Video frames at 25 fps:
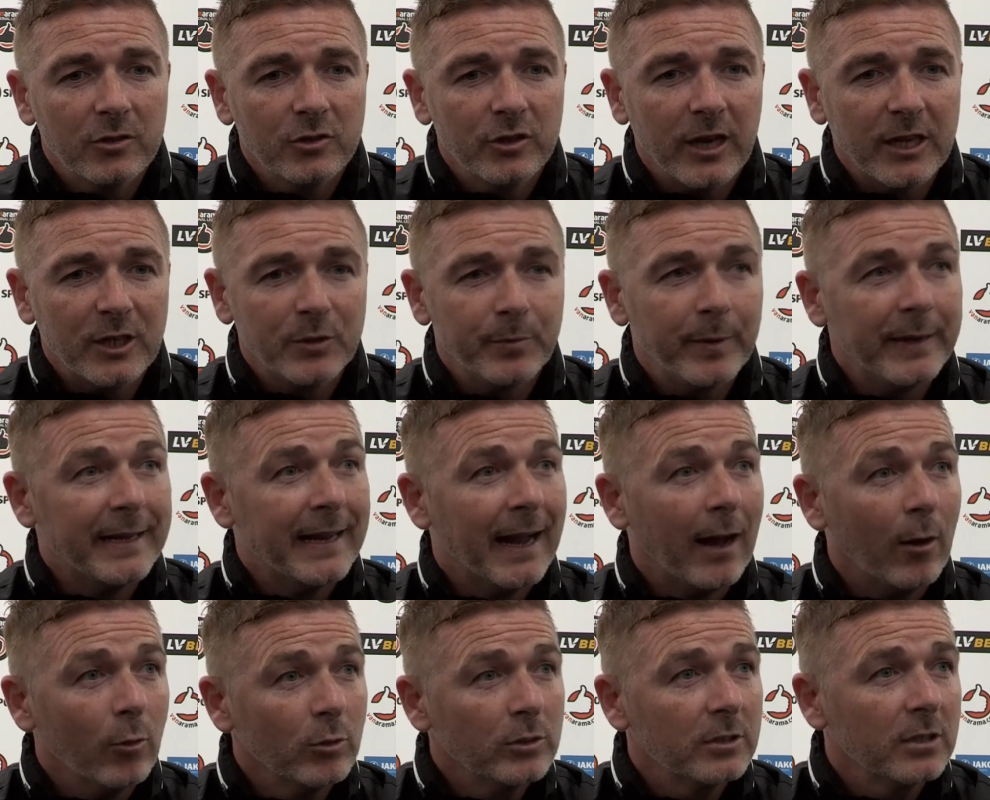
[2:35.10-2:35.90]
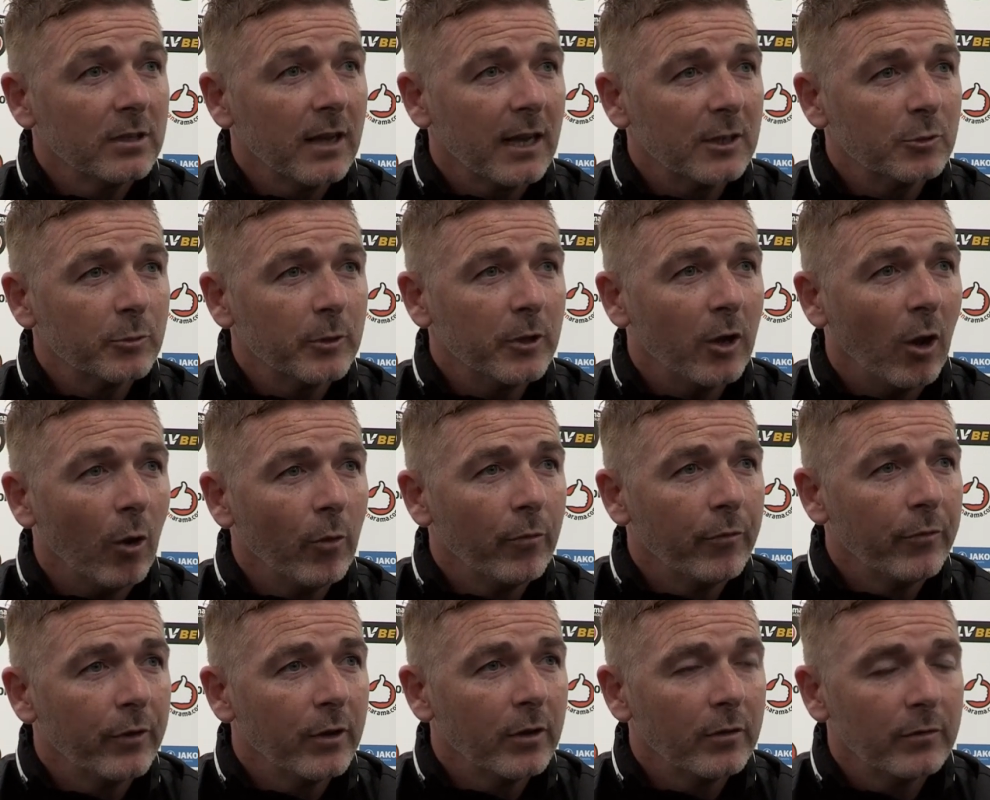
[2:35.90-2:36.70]
Jake's been out, as we
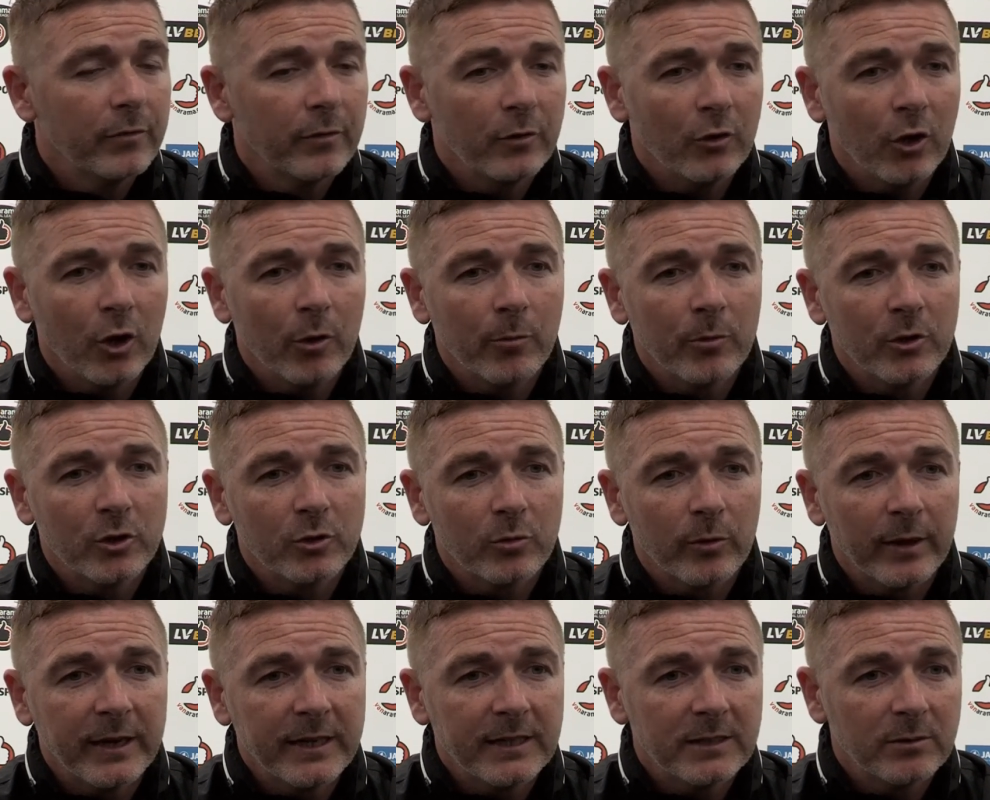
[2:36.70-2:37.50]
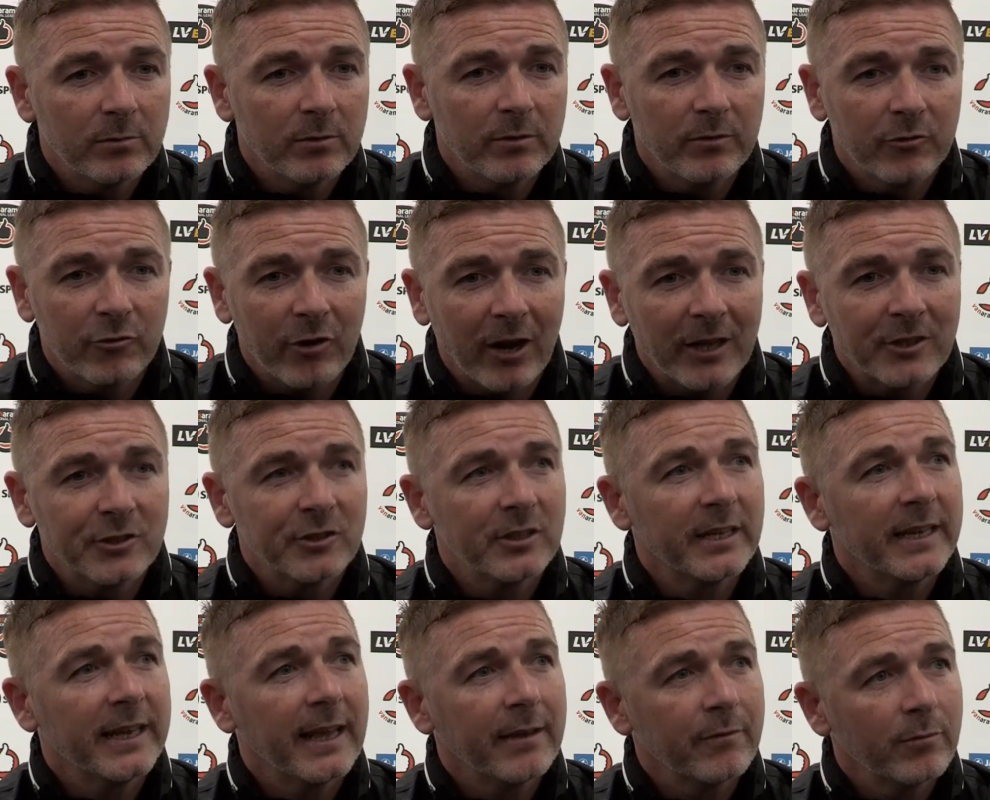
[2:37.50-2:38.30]
know, for numerous weeks, and we've
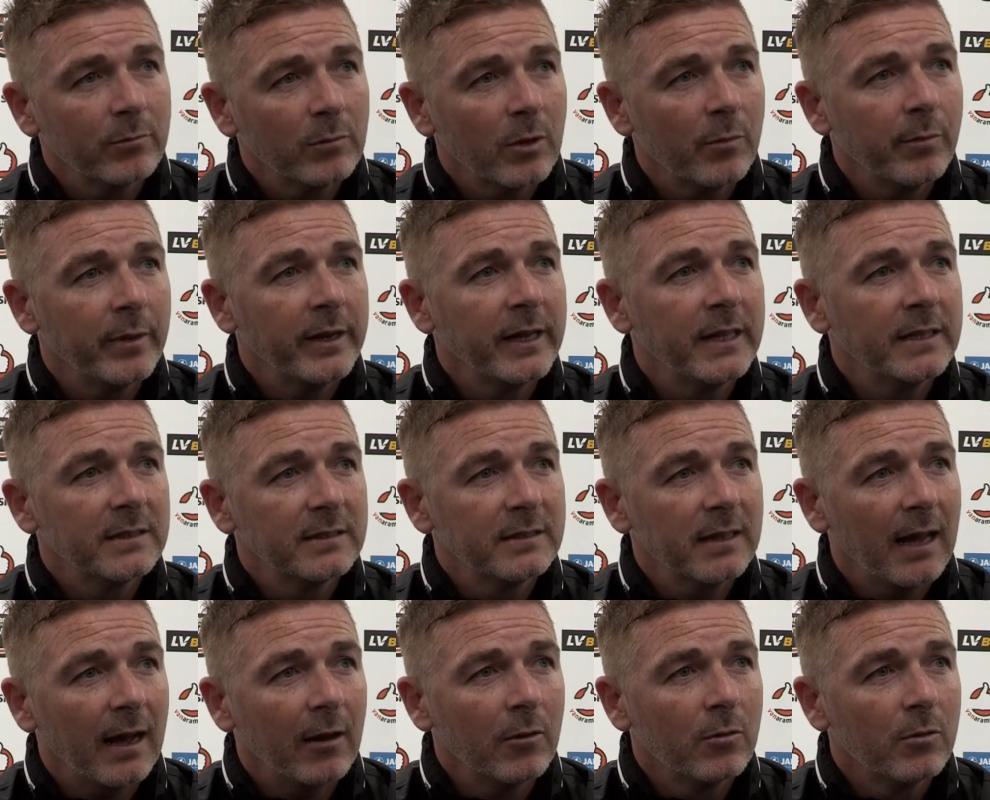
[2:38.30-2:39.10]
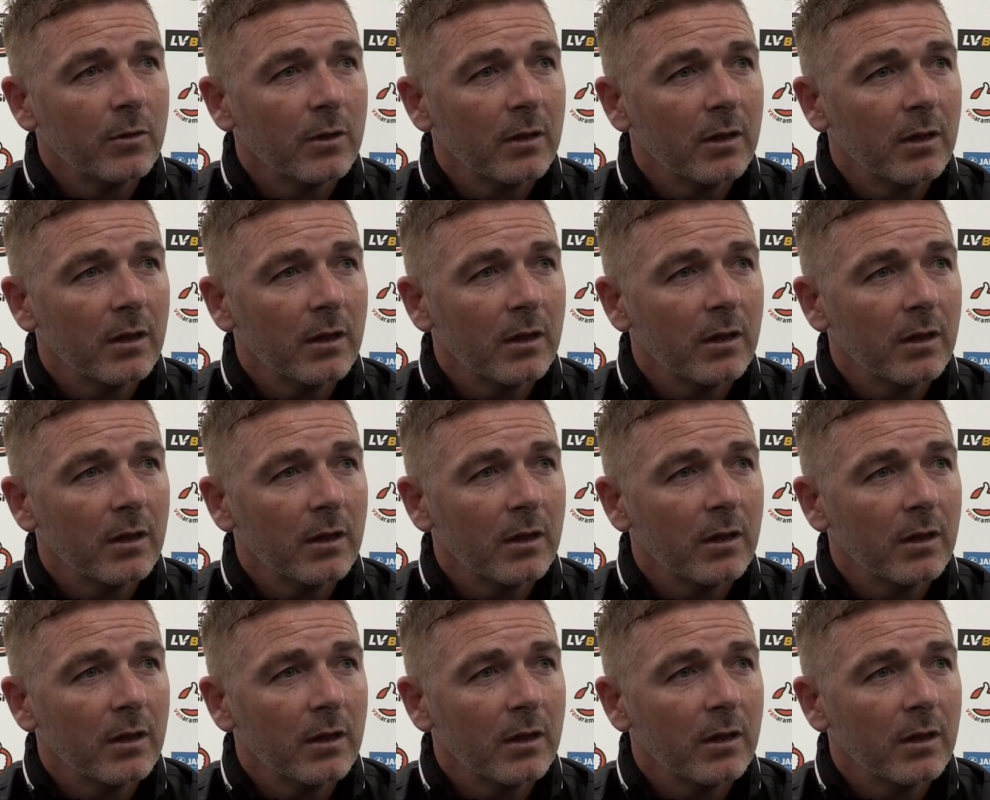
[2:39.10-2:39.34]
gradually given him the minutes now